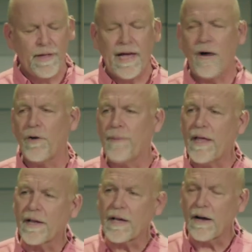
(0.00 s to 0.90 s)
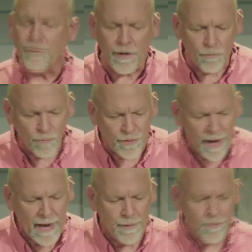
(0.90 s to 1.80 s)
how he made a covenant with
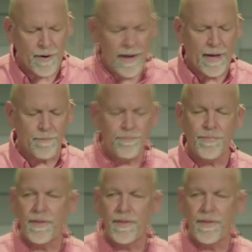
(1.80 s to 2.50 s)
Abraham